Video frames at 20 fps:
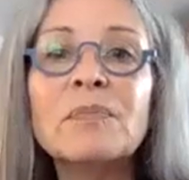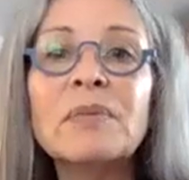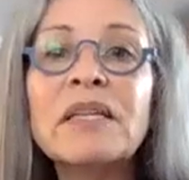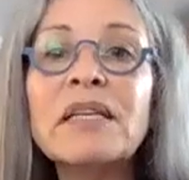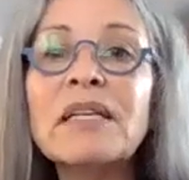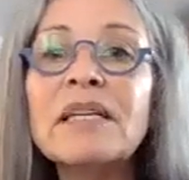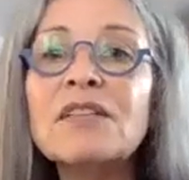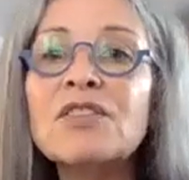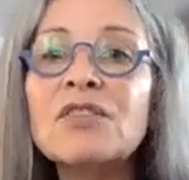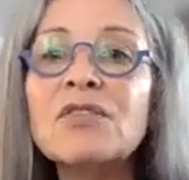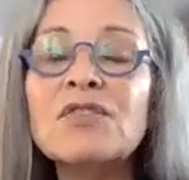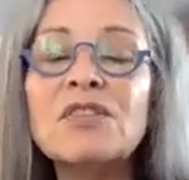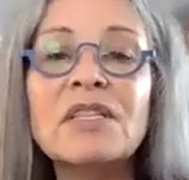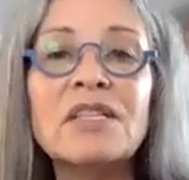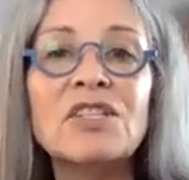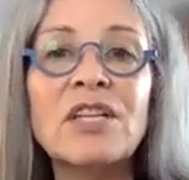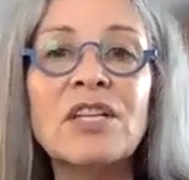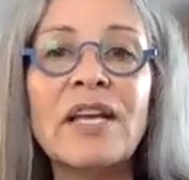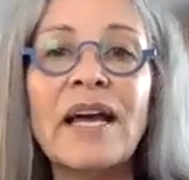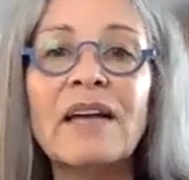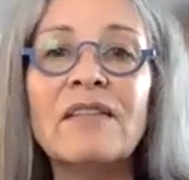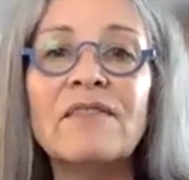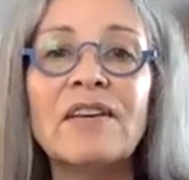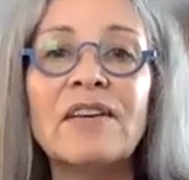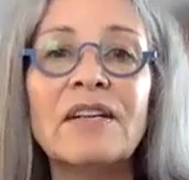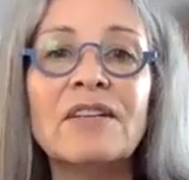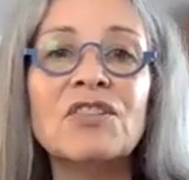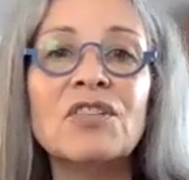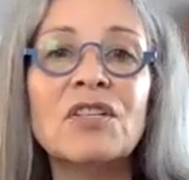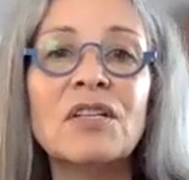Please use the chat
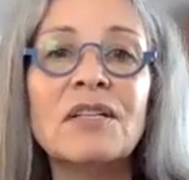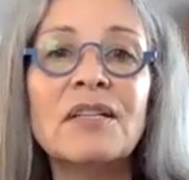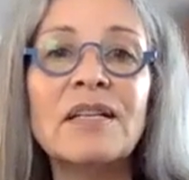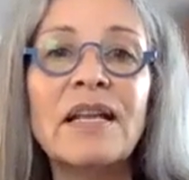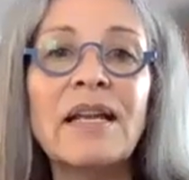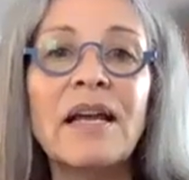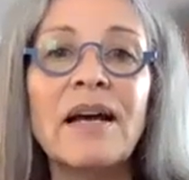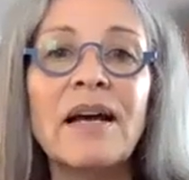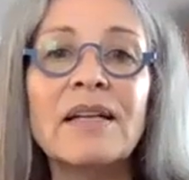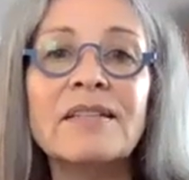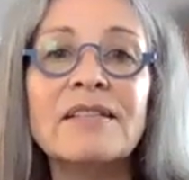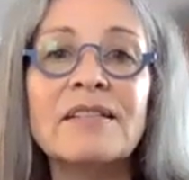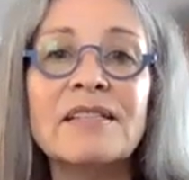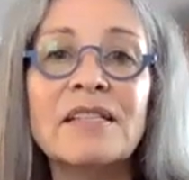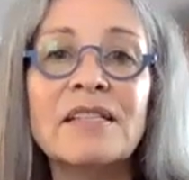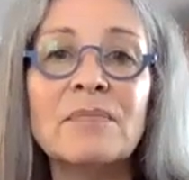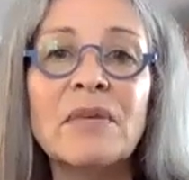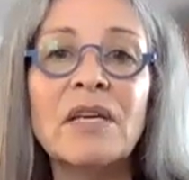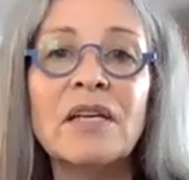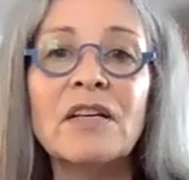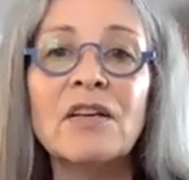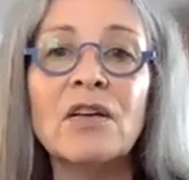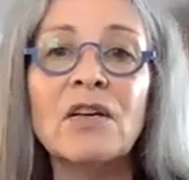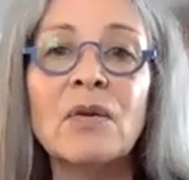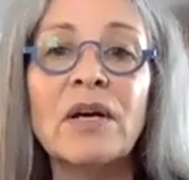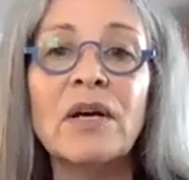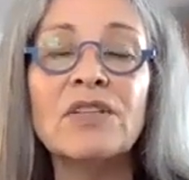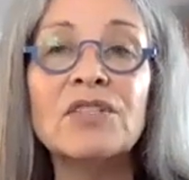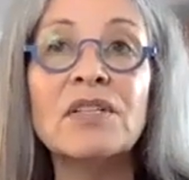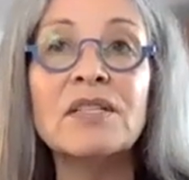function to submit your
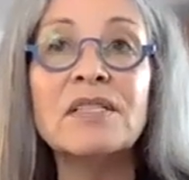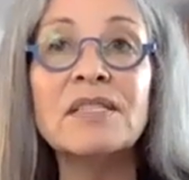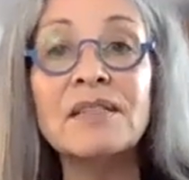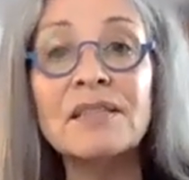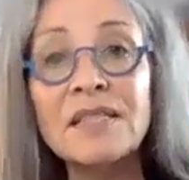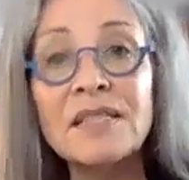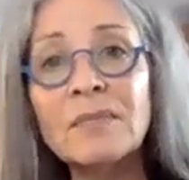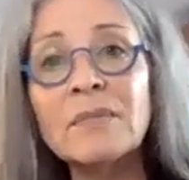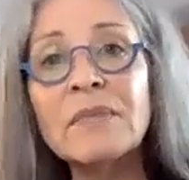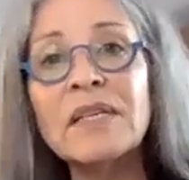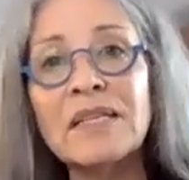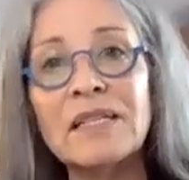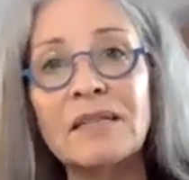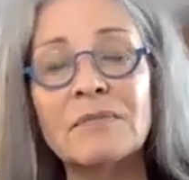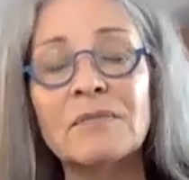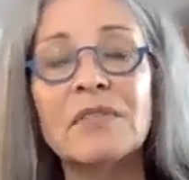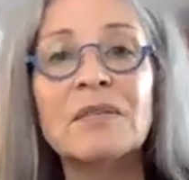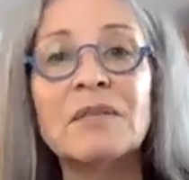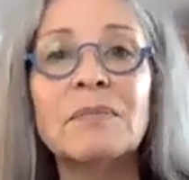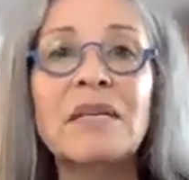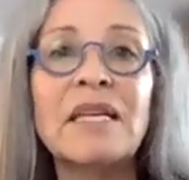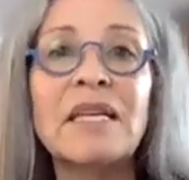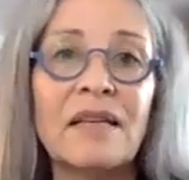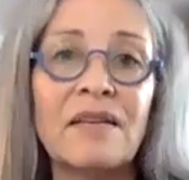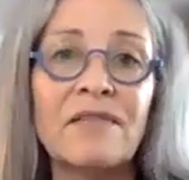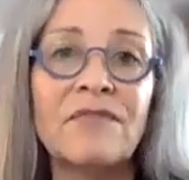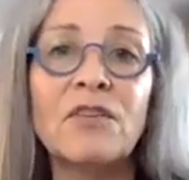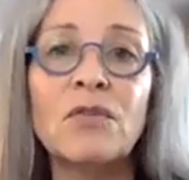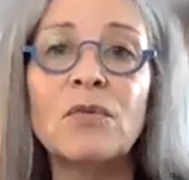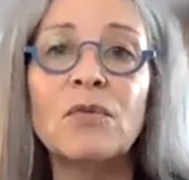questions, and submit them to me
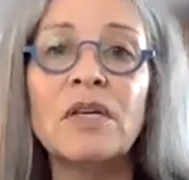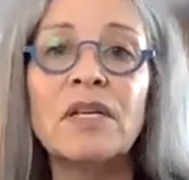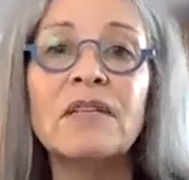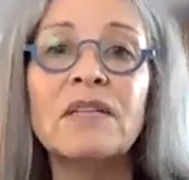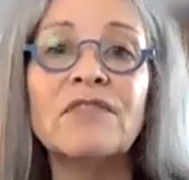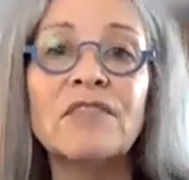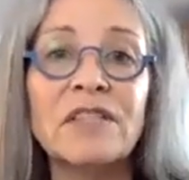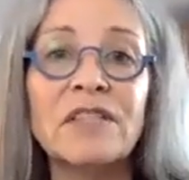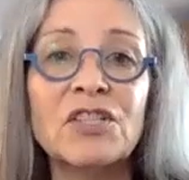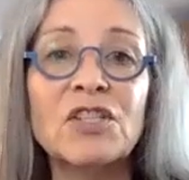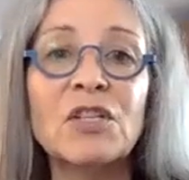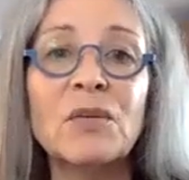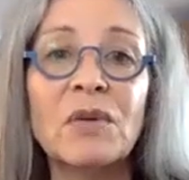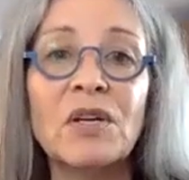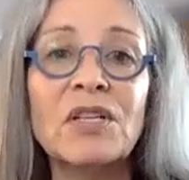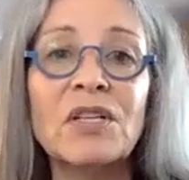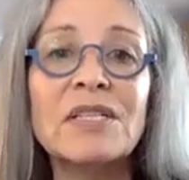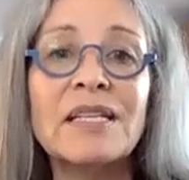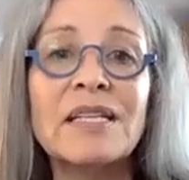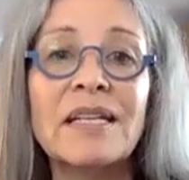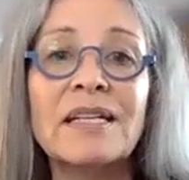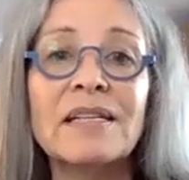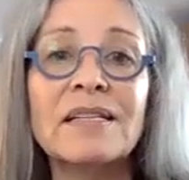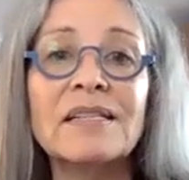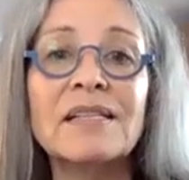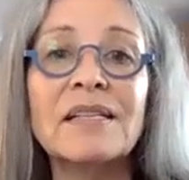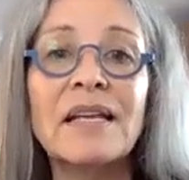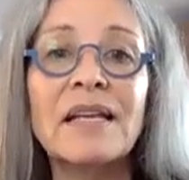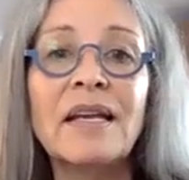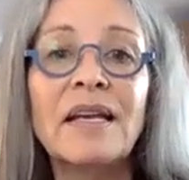if you would, Felicia
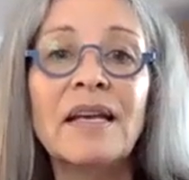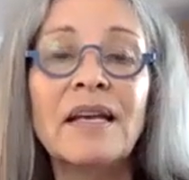Martinez.